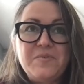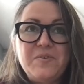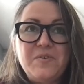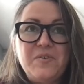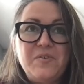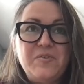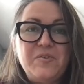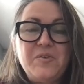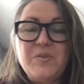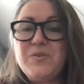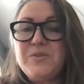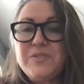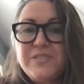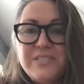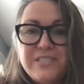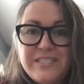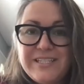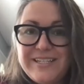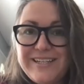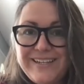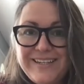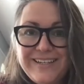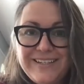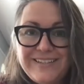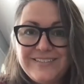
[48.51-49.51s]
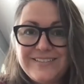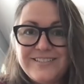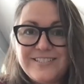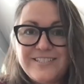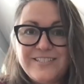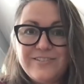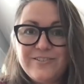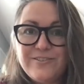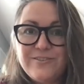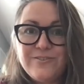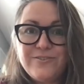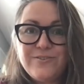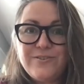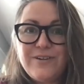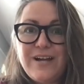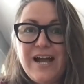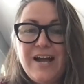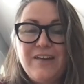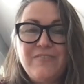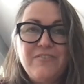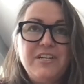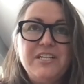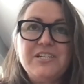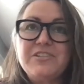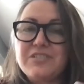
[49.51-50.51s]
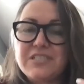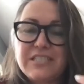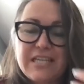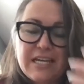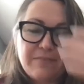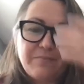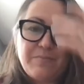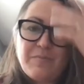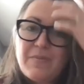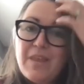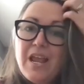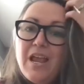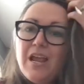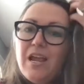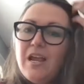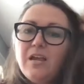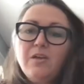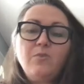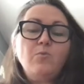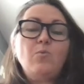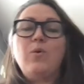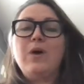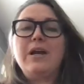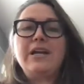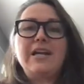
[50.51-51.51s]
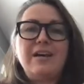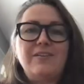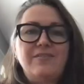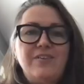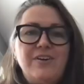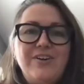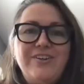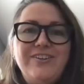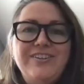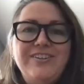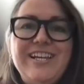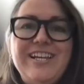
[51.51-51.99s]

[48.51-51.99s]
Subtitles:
foods to eat to have clear skin, whatever,